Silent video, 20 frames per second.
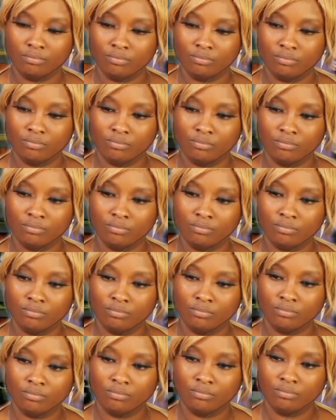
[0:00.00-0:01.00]

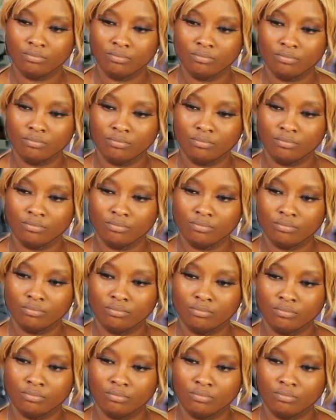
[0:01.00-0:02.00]

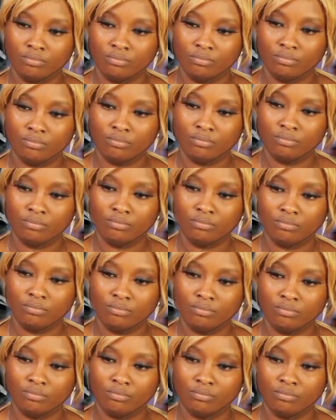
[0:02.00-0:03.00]

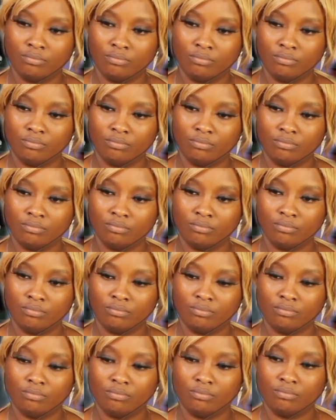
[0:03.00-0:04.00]

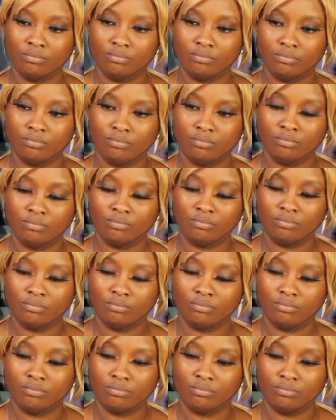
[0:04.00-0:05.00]
(silent)